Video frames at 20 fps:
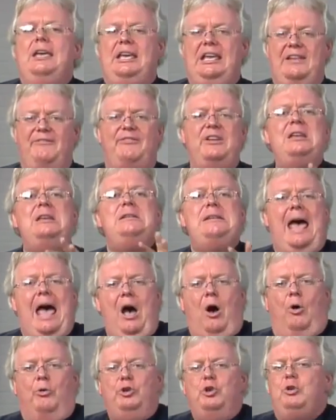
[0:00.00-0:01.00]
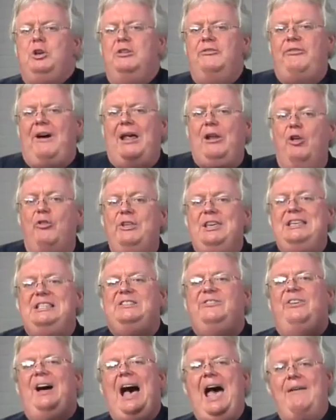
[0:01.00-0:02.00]
If in doubt, you can follow
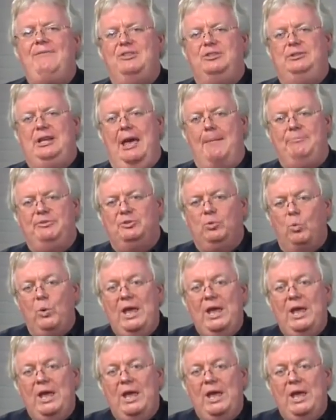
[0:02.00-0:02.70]
these five steps,